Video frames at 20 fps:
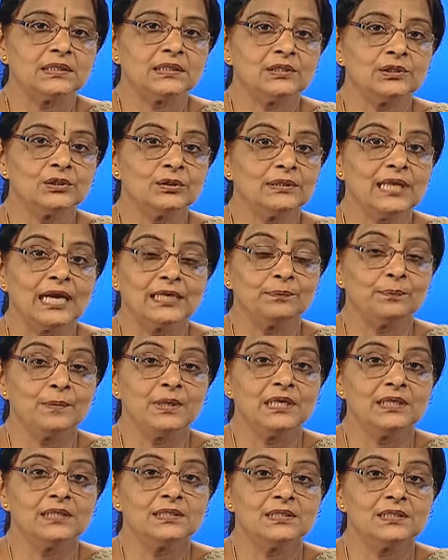so that
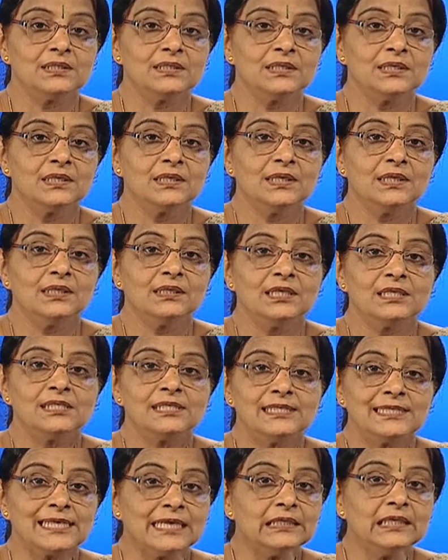means the
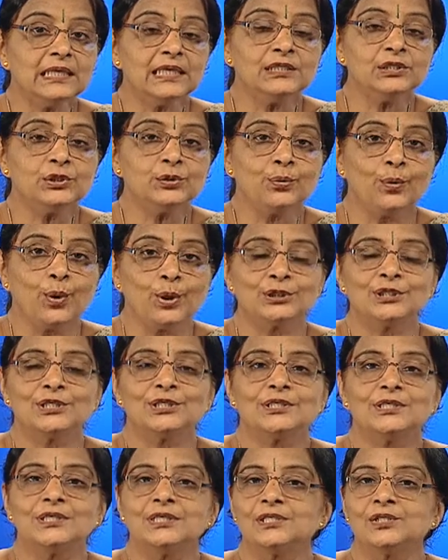stagnant
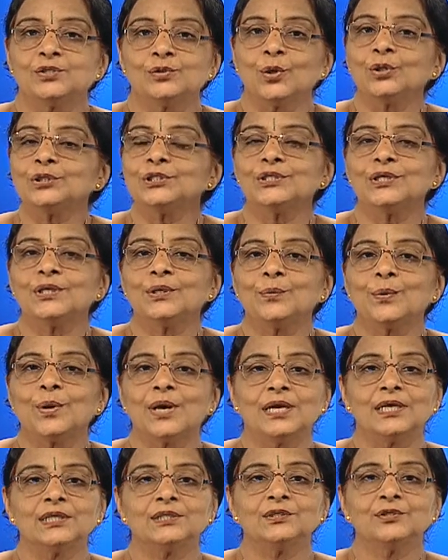water is not
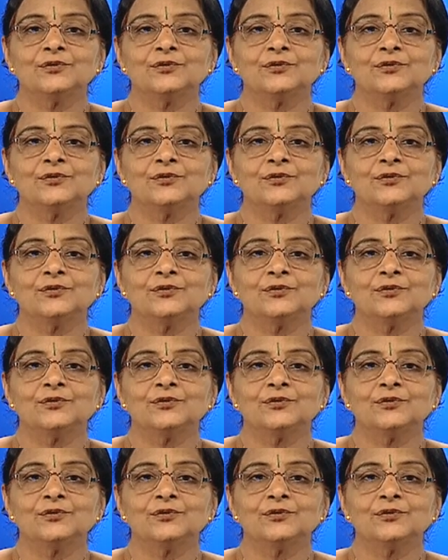required